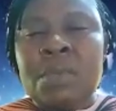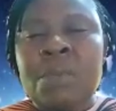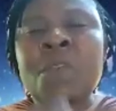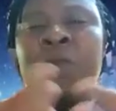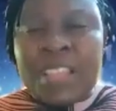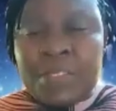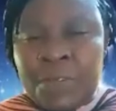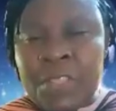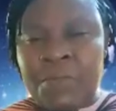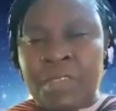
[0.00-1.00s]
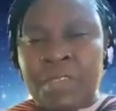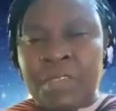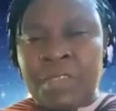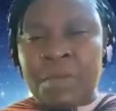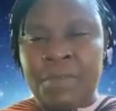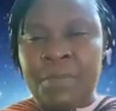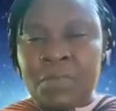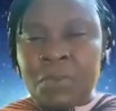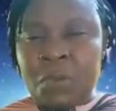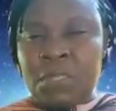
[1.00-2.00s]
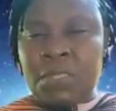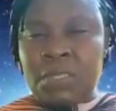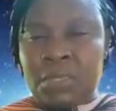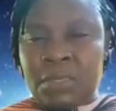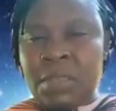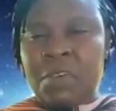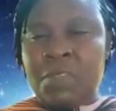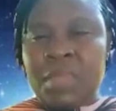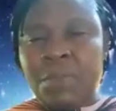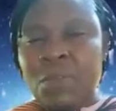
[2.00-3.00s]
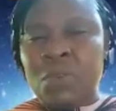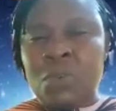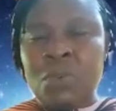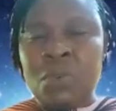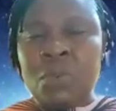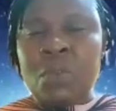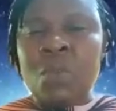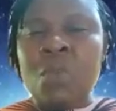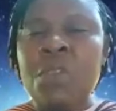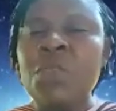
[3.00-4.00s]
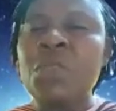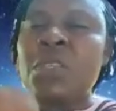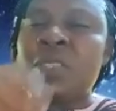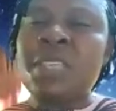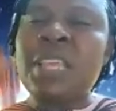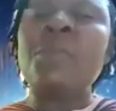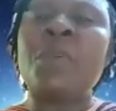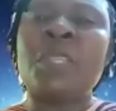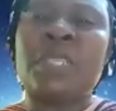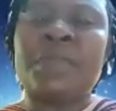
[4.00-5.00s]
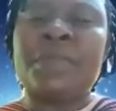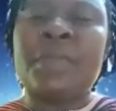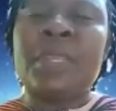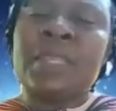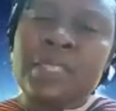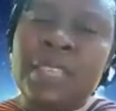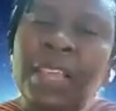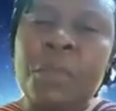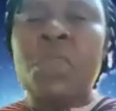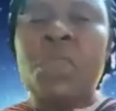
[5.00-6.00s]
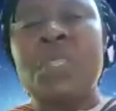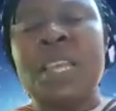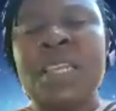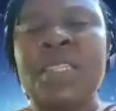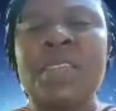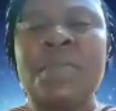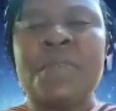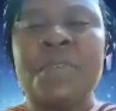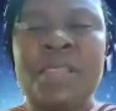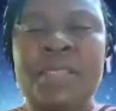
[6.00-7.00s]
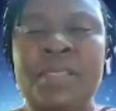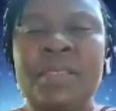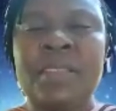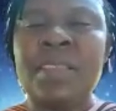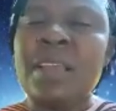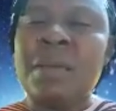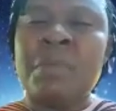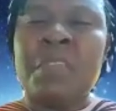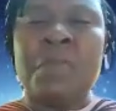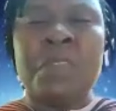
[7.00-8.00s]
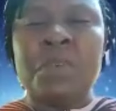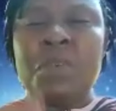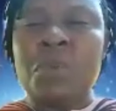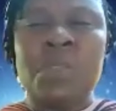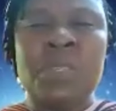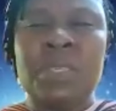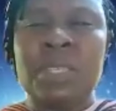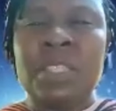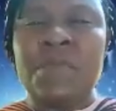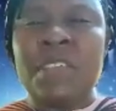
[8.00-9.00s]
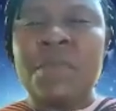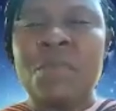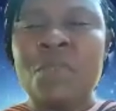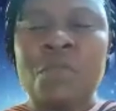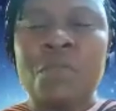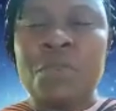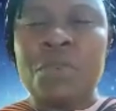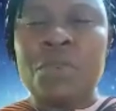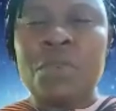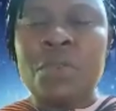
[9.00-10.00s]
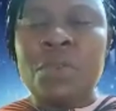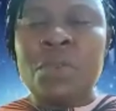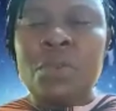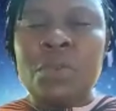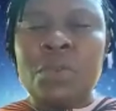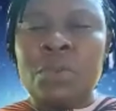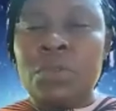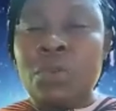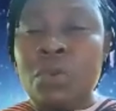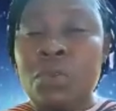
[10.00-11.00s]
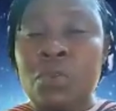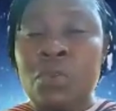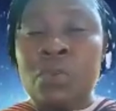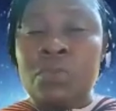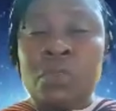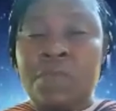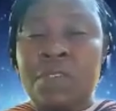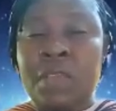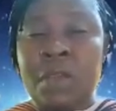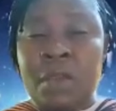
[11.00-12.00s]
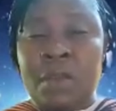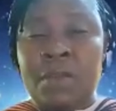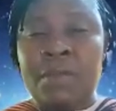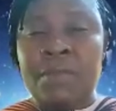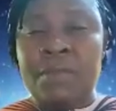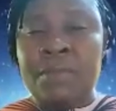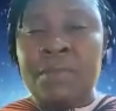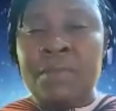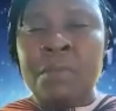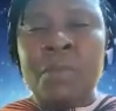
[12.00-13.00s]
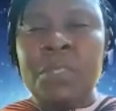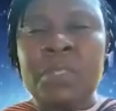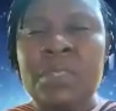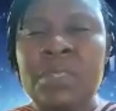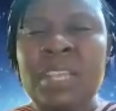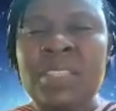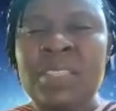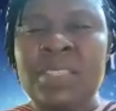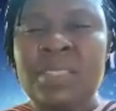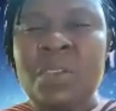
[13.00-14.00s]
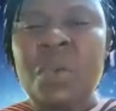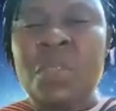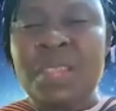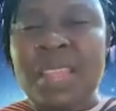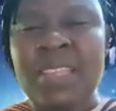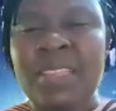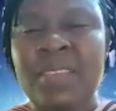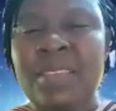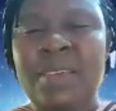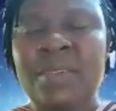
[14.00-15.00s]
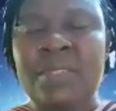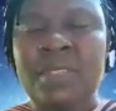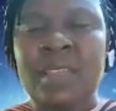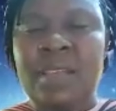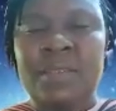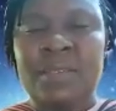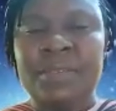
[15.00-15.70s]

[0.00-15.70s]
provide for the family. So what some of them do will be to just send money to their aged parents, maybe once in a very blue moon to give a call. But that is unlike the girl child,